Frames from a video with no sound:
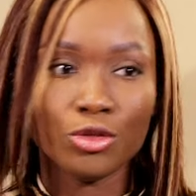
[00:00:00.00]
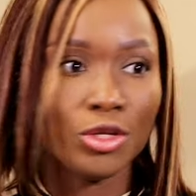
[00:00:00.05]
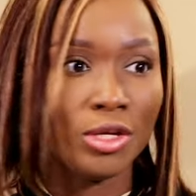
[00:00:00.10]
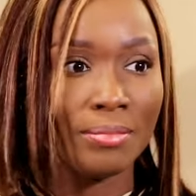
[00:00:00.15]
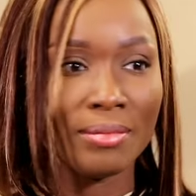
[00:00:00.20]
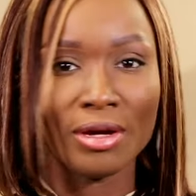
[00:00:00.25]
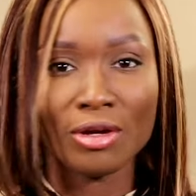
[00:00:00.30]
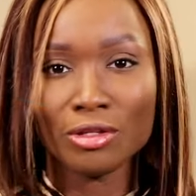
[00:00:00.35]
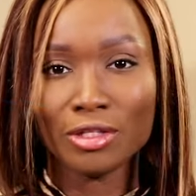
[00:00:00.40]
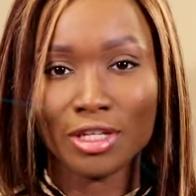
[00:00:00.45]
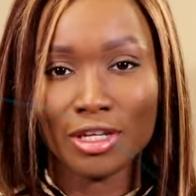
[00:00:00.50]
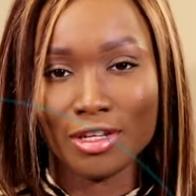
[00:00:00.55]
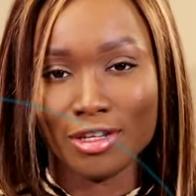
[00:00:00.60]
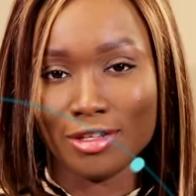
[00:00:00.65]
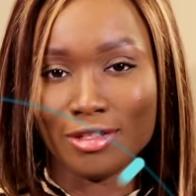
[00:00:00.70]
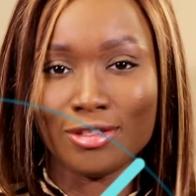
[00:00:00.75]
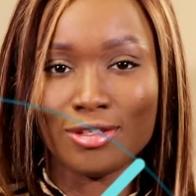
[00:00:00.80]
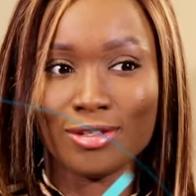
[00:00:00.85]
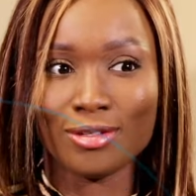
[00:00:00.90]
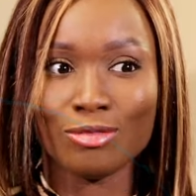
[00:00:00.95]
You know, he might not take
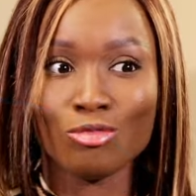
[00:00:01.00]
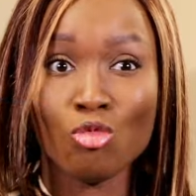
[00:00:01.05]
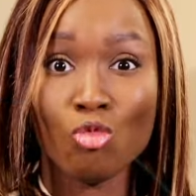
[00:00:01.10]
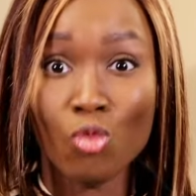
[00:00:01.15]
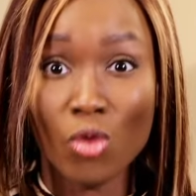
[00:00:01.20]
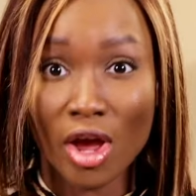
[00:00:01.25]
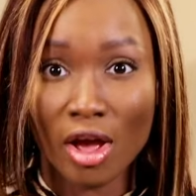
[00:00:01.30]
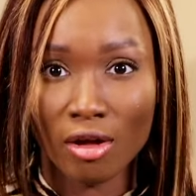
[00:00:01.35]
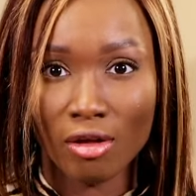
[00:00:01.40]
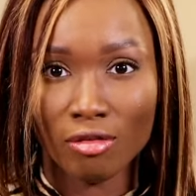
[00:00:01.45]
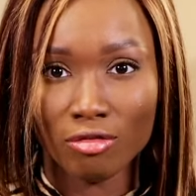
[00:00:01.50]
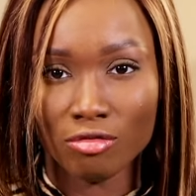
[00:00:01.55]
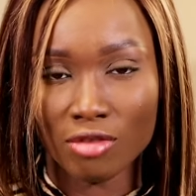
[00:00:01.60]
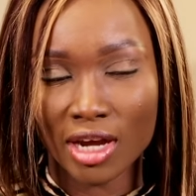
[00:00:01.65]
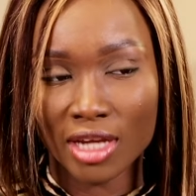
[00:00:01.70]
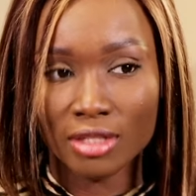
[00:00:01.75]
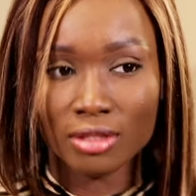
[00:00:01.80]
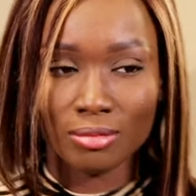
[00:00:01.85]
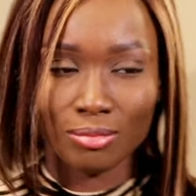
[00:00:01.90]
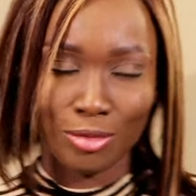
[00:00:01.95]
it well,
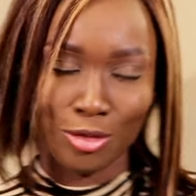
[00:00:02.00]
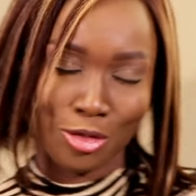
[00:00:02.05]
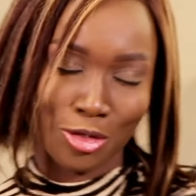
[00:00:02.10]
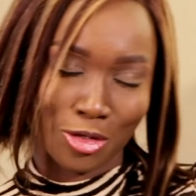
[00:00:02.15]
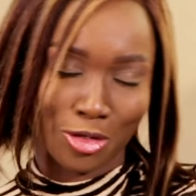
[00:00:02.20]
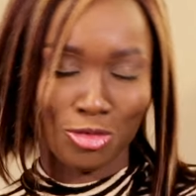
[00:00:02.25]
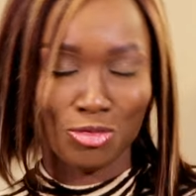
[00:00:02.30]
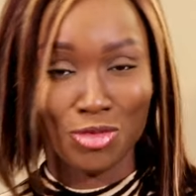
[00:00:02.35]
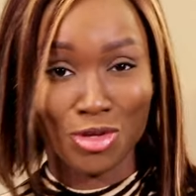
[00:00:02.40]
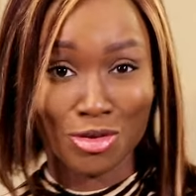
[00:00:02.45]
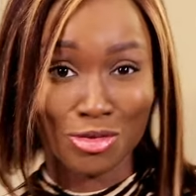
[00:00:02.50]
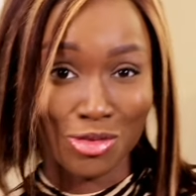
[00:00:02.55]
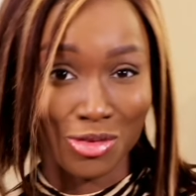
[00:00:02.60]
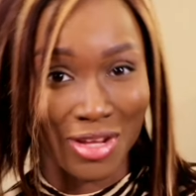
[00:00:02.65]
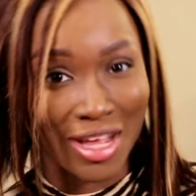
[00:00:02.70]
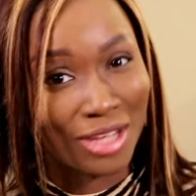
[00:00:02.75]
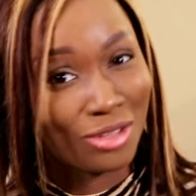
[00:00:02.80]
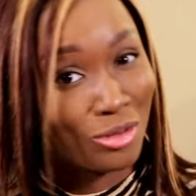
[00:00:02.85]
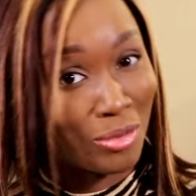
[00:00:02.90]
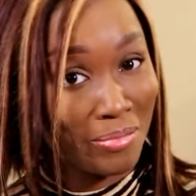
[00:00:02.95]
right? Because we all know
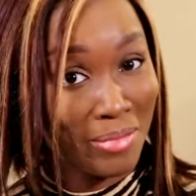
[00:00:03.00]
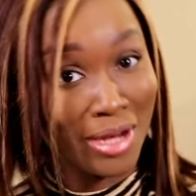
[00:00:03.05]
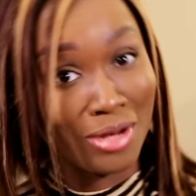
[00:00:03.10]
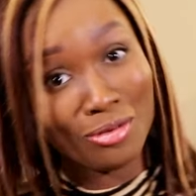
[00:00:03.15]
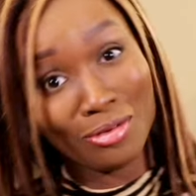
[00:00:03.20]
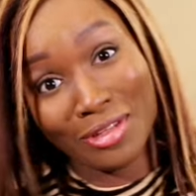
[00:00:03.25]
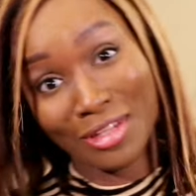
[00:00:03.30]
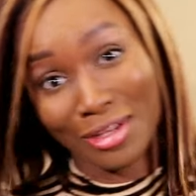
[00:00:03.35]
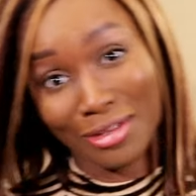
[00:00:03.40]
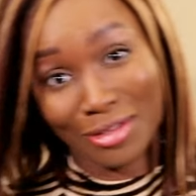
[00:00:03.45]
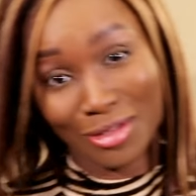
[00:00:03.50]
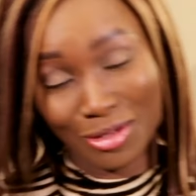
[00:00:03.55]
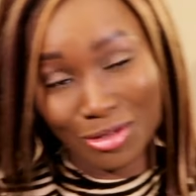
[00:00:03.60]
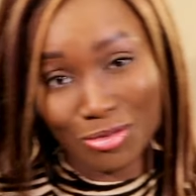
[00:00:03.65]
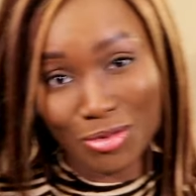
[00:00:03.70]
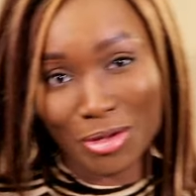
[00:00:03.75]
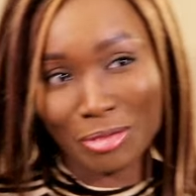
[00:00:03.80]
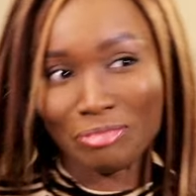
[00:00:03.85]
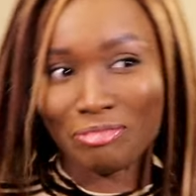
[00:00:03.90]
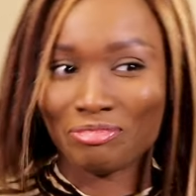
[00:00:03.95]
that some men don't take things
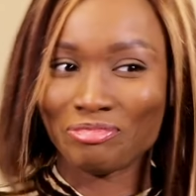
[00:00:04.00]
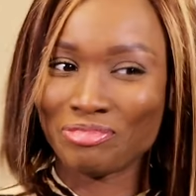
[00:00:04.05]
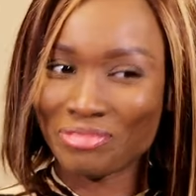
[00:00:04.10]
well.